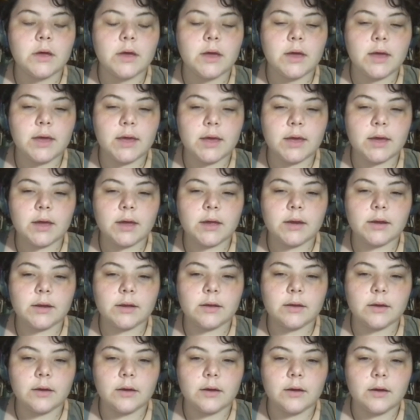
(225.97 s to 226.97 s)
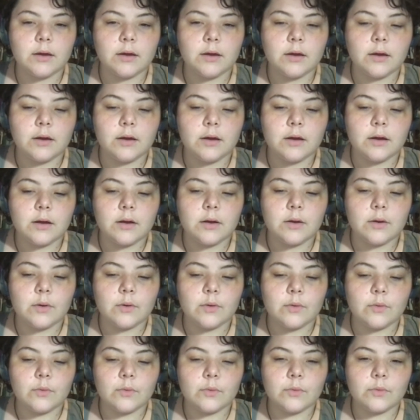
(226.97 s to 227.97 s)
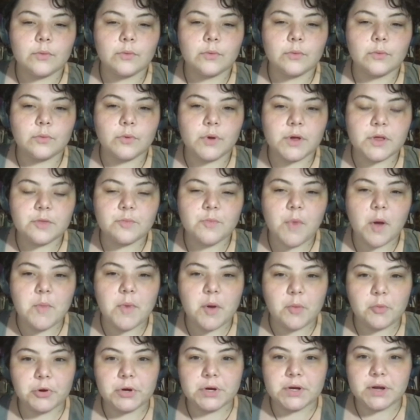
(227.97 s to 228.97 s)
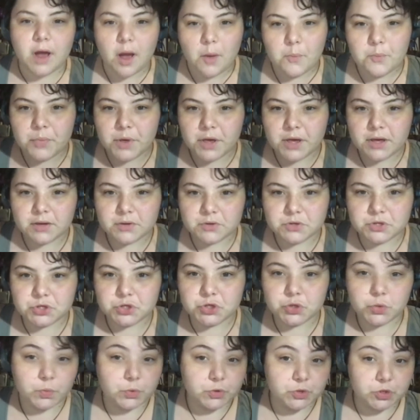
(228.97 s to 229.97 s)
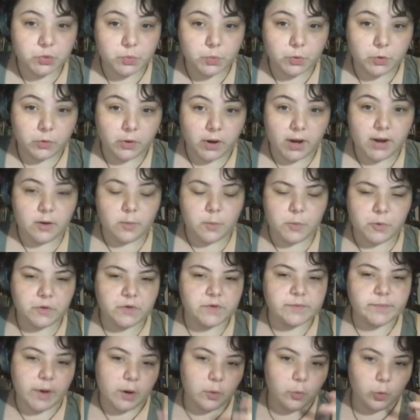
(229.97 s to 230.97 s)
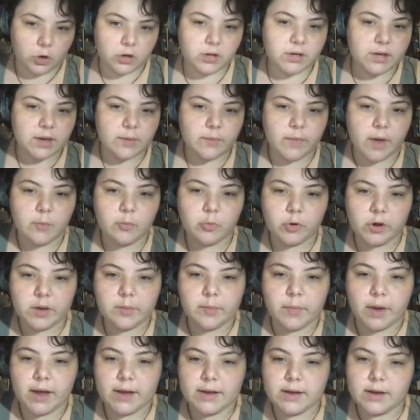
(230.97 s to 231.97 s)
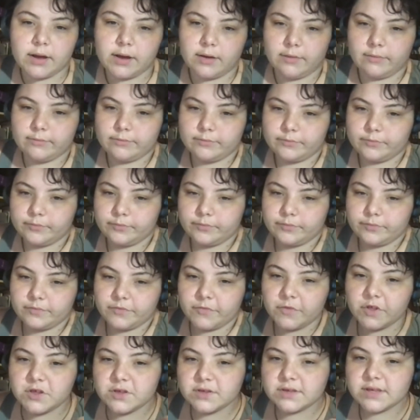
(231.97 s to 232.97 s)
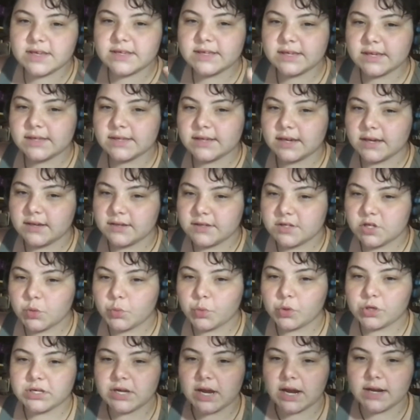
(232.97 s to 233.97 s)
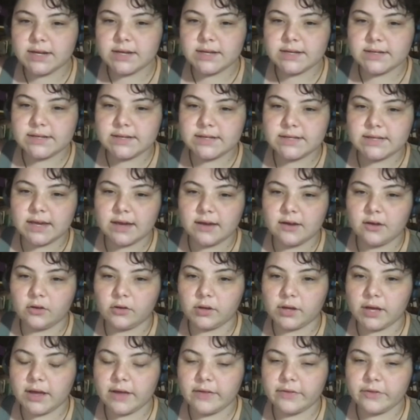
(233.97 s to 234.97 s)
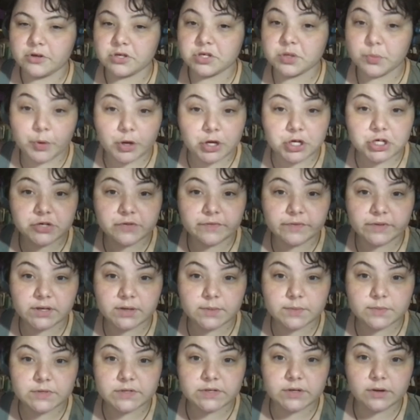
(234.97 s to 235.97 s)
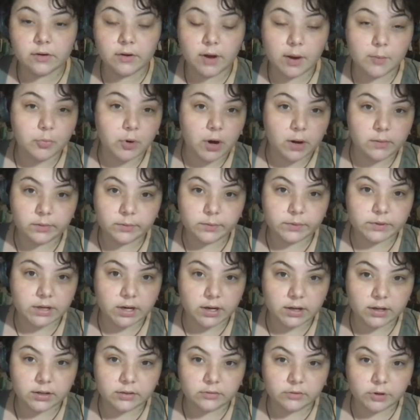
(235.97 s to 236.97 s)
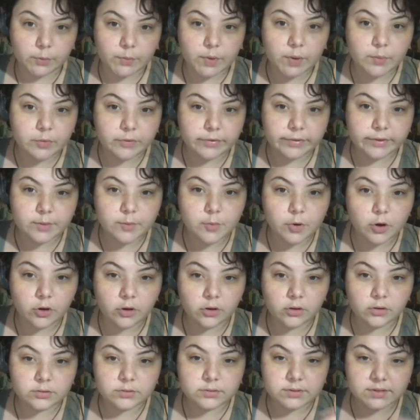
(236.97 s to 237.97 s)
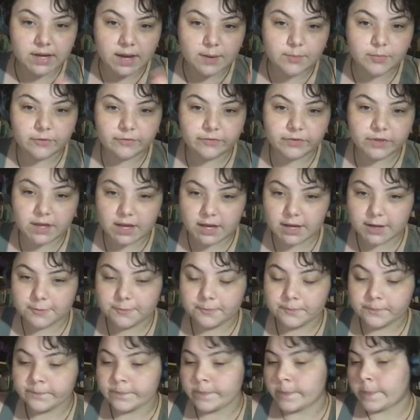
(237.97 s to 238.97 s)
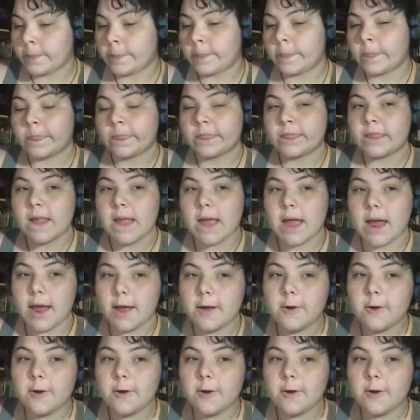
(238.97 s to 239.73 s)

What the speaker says: And with my memory not being super great, or at least my working memory, this is a super tiny detail and there's a bunch of them, so I'm probably not going to remember them all type of thing. I